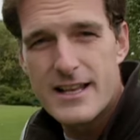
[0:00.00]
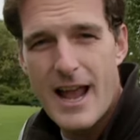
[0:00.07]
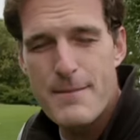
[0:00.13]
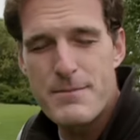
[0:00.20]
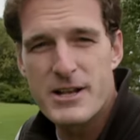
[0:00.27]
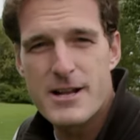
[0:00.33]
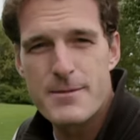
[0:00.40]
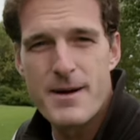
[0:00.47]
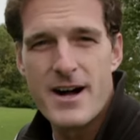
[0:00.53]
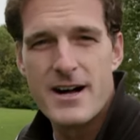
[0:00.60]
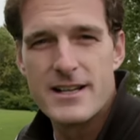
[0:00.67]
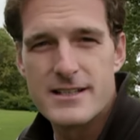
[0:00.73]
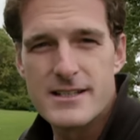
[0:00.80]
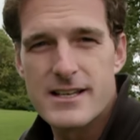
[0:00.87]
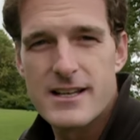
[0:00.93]
came the
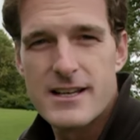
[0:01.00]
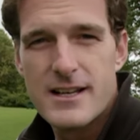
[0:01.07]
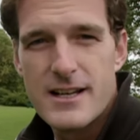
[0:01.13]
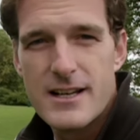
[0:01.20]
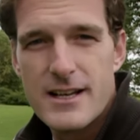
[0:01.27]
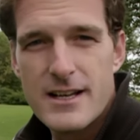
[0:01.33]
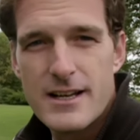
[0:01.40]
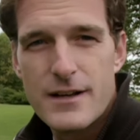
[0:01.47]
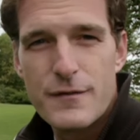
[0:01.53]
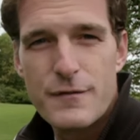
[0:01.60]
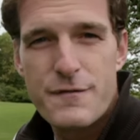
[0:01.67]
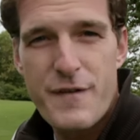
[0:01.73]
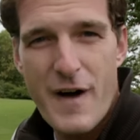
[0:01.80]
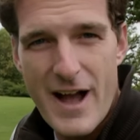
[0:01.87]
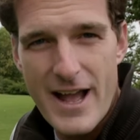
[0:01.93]
command,
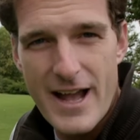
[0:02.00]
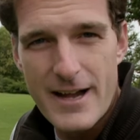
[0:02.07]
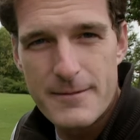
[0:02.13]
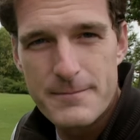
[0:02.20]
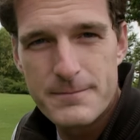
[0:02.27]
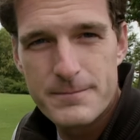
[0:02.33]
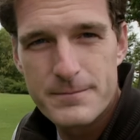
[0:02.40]
fire.